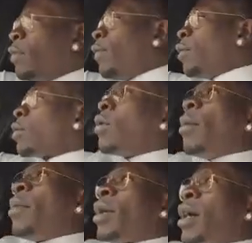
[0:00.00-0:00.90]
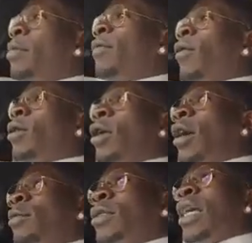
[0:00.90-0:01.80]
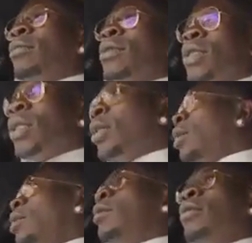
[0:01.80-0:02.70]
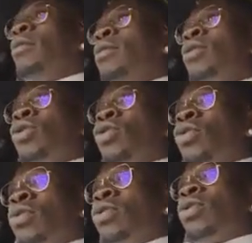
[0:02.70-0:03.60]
If you don't go America before, don't come tell me, say, snow